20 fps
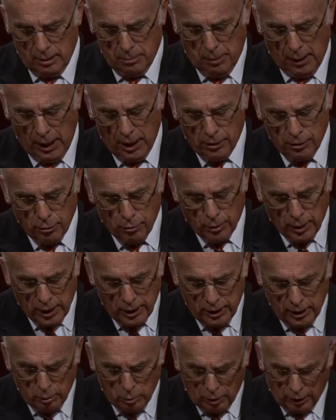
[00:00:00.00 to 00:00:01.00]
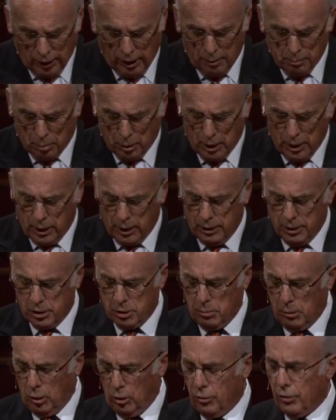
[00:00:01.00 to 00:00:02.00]
a battered reed he will not break, and a
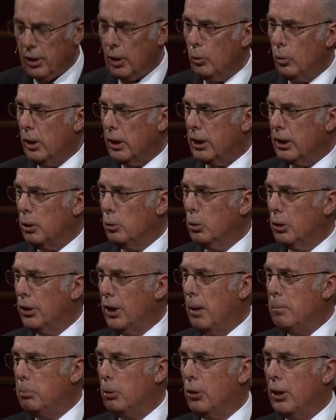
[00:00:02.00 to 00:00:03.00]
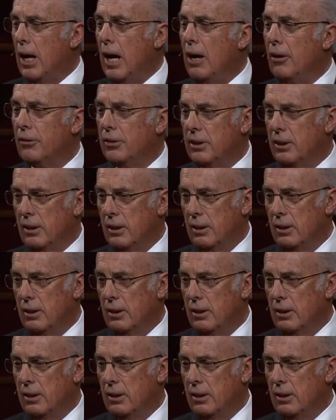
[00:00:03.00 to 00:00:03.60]
smoldering wick he will not put out.